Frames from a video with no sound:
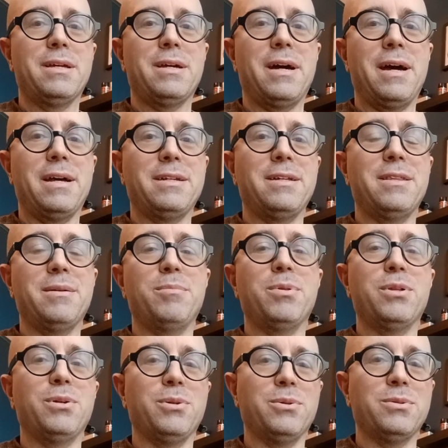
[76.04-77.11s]
to the
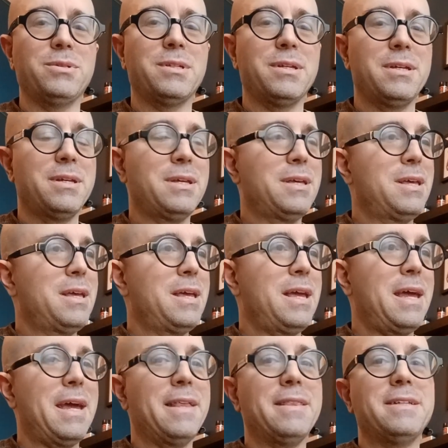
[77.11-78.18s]
blues.
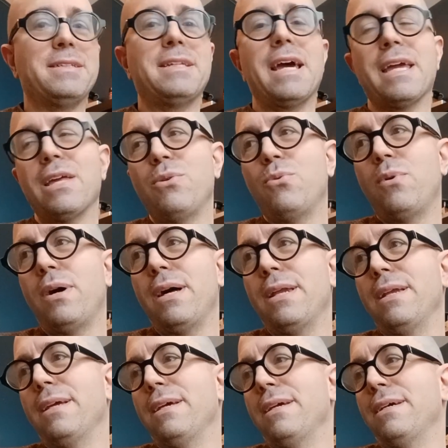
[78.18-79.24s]
And the second one
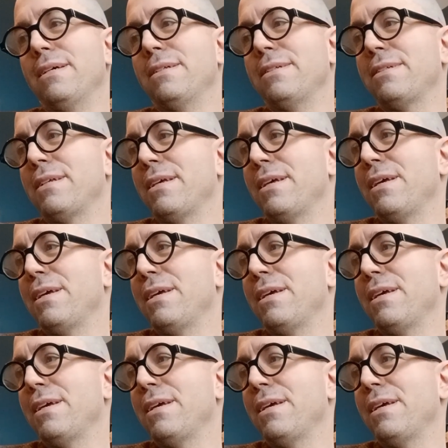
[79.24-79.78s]
is